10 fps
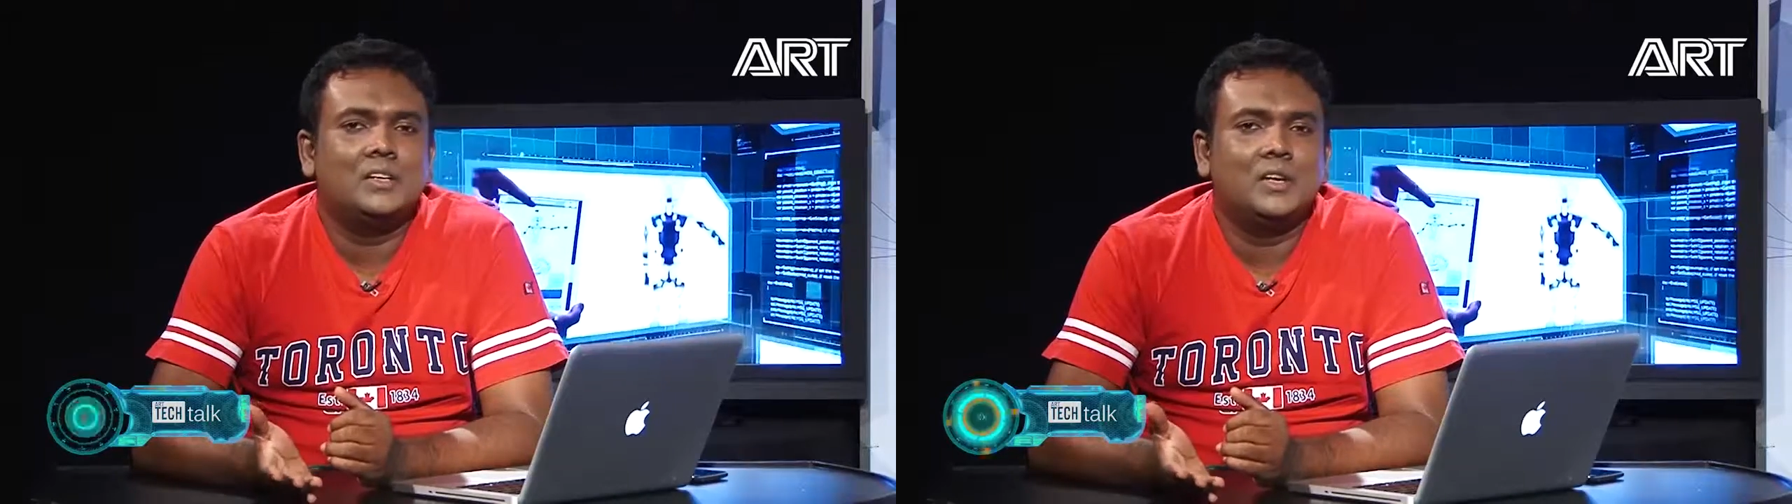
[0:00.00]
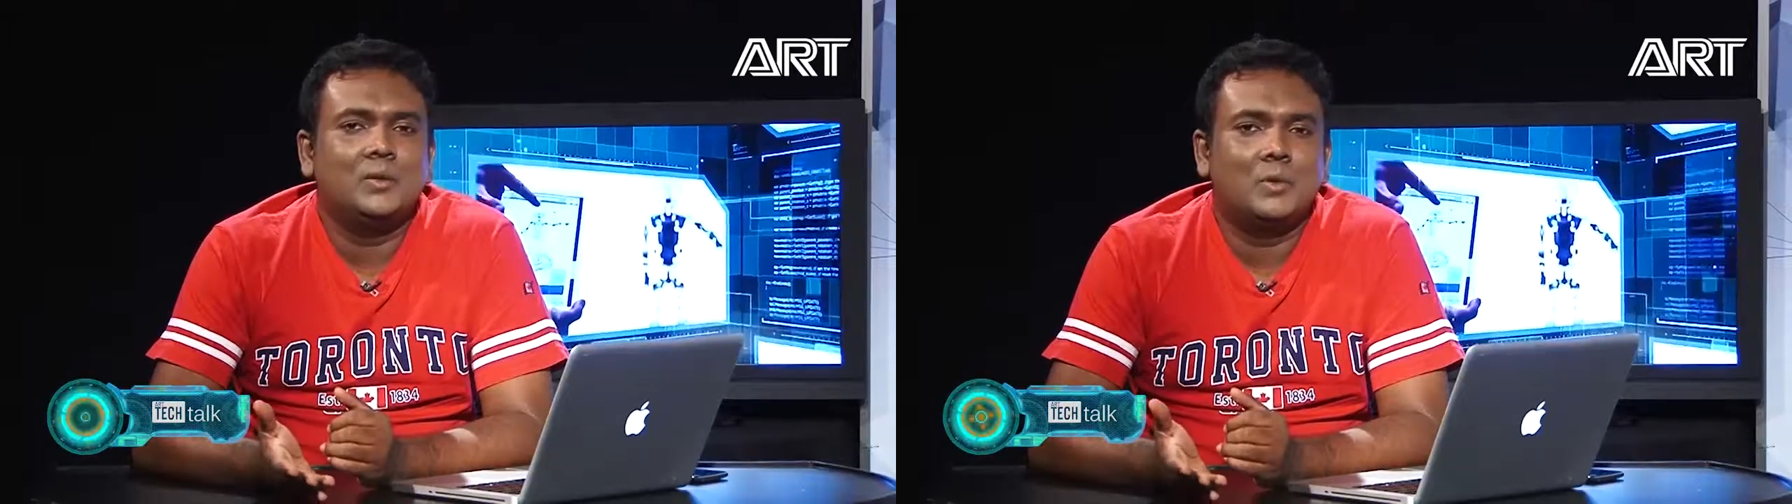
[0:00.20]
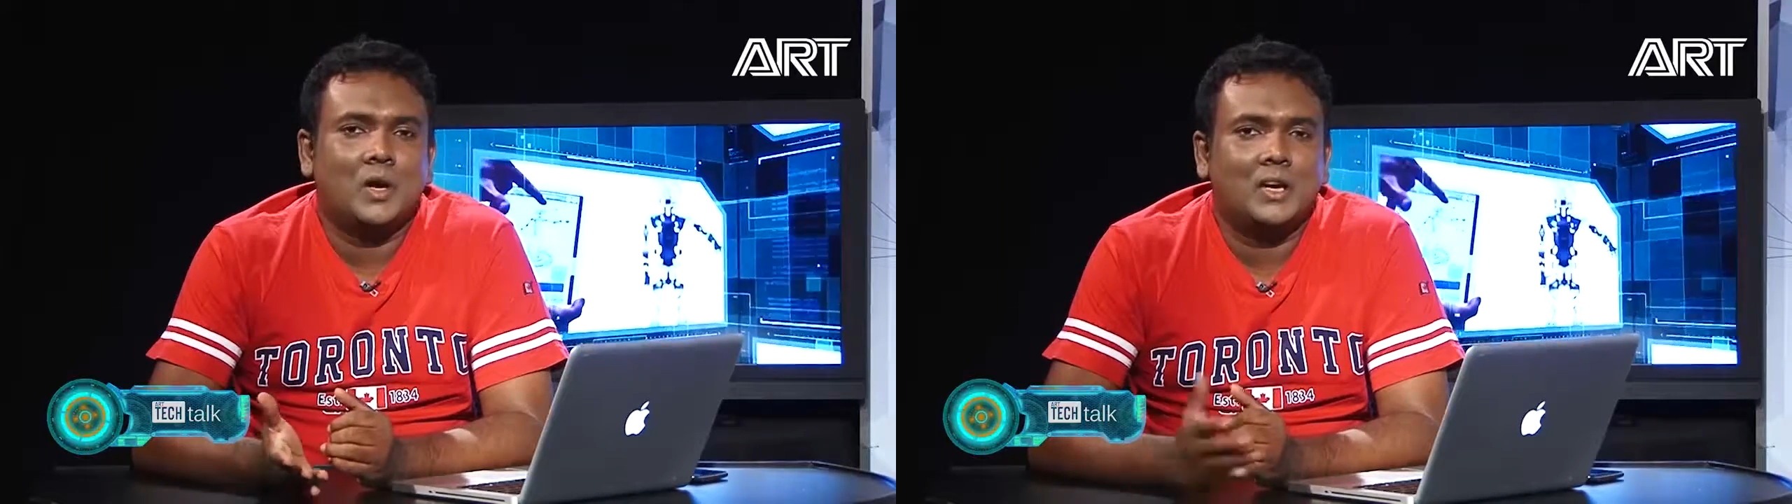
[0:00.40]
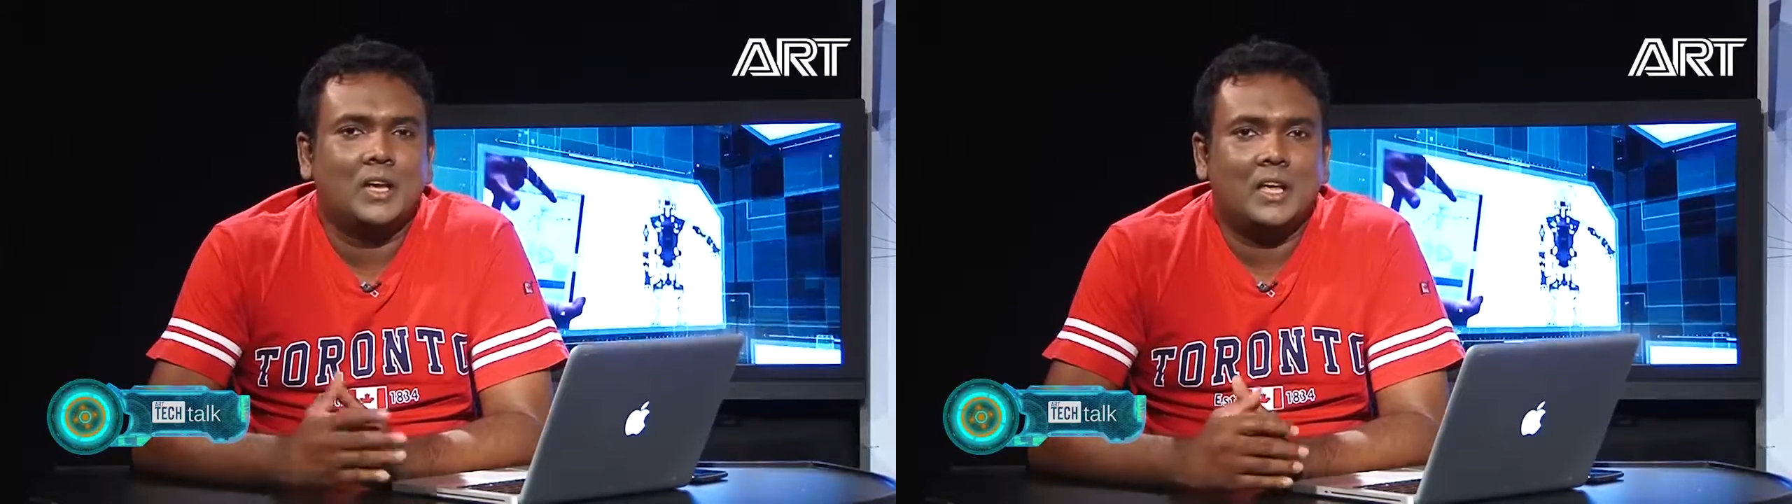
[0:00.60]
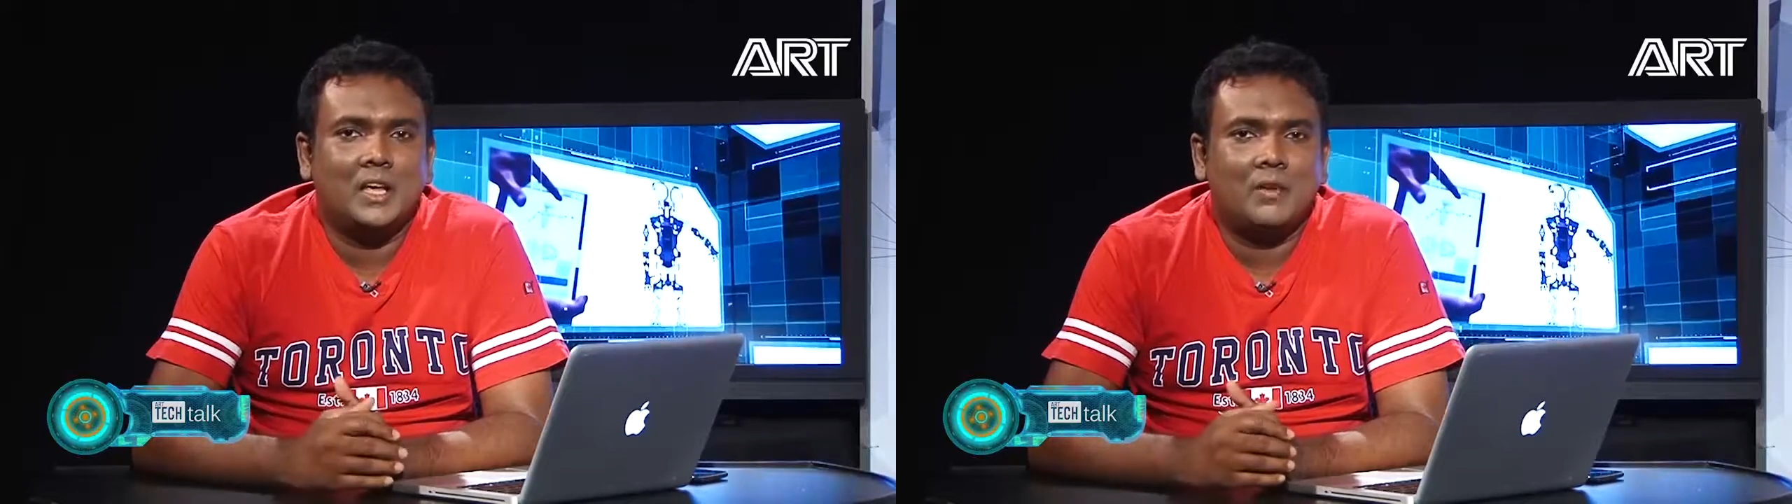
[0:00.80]

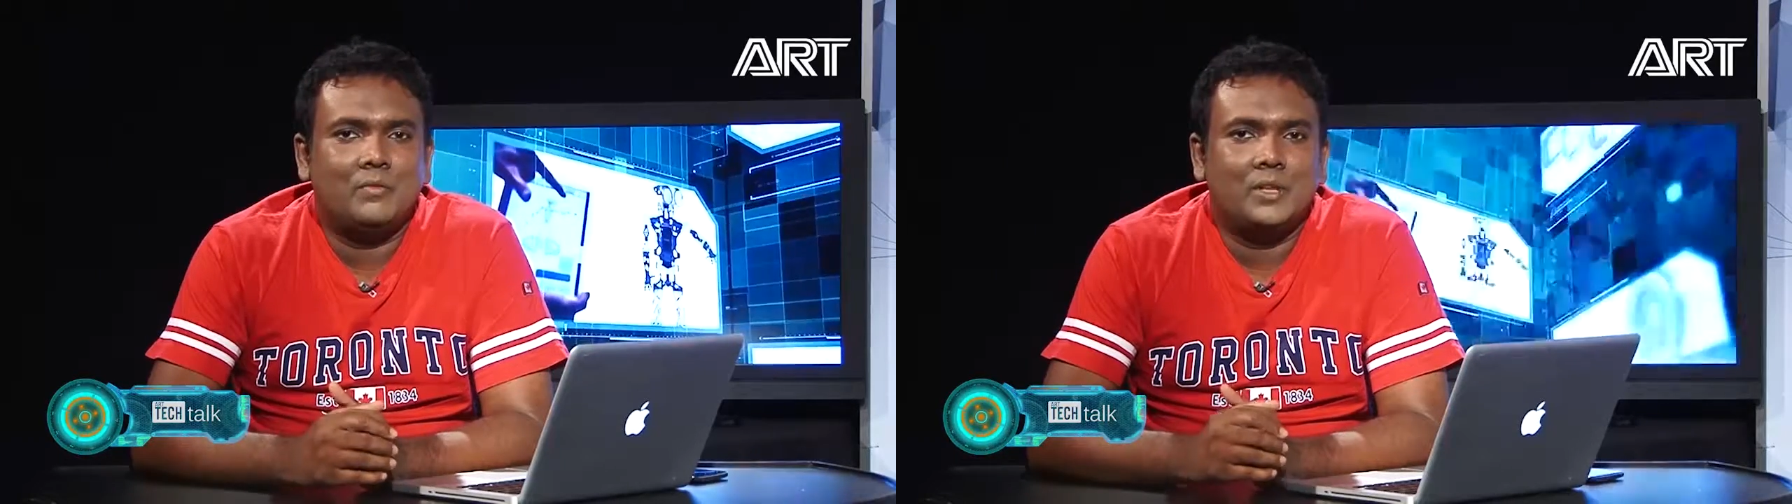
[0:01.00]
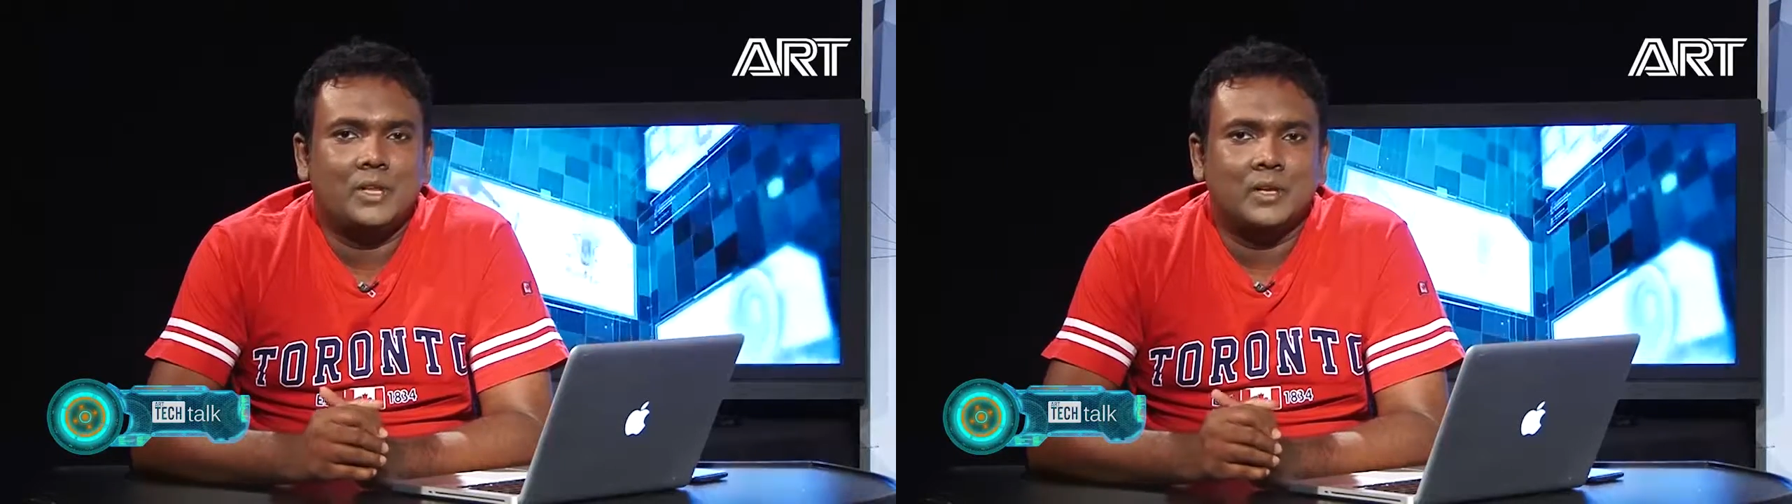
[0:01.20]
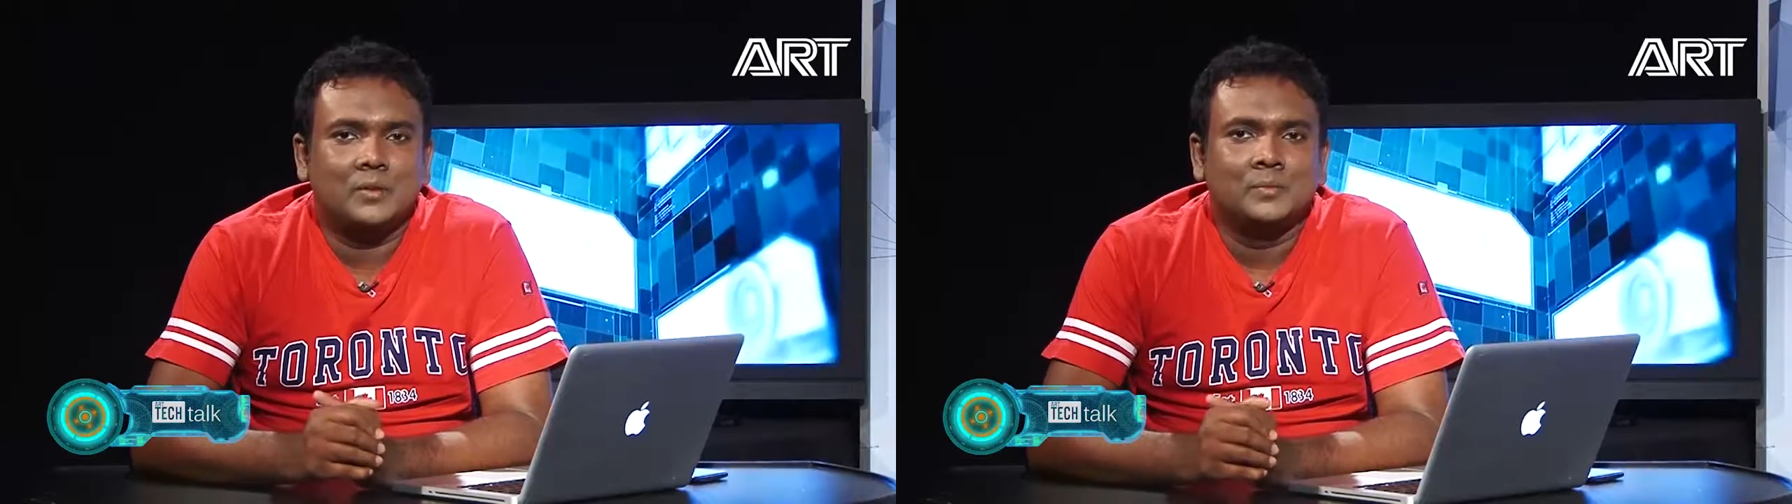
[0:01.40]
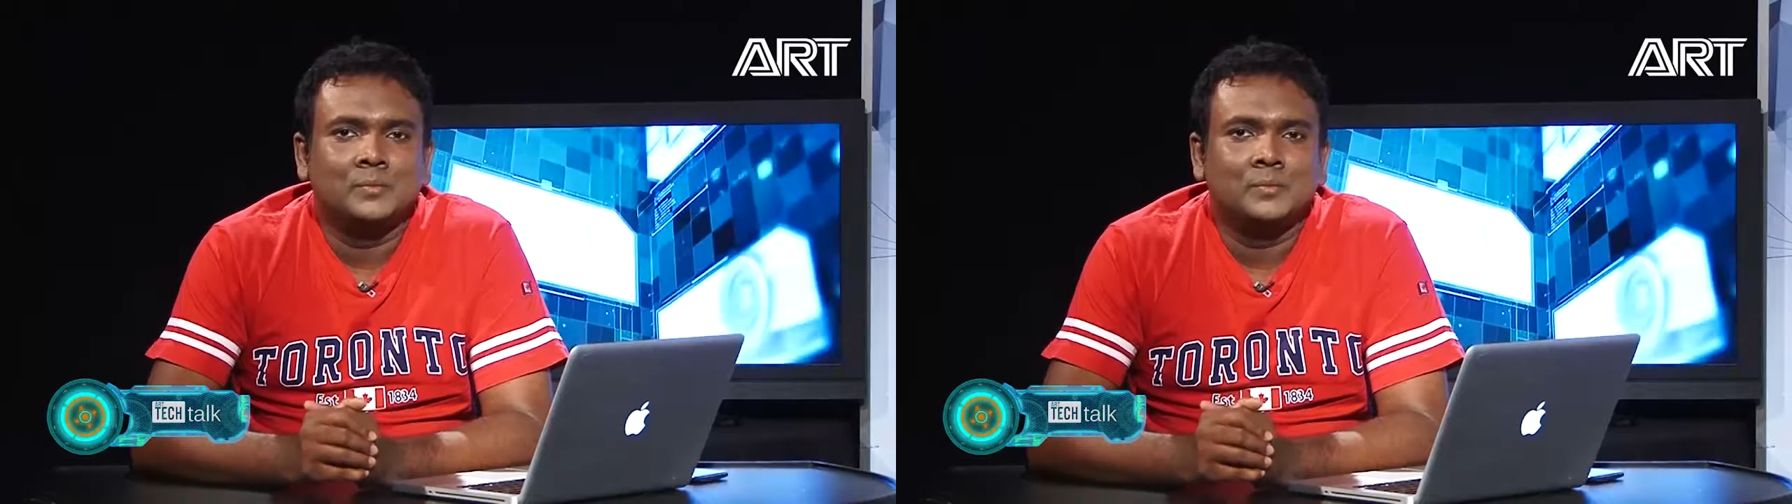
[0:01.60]
bottlenecking everything.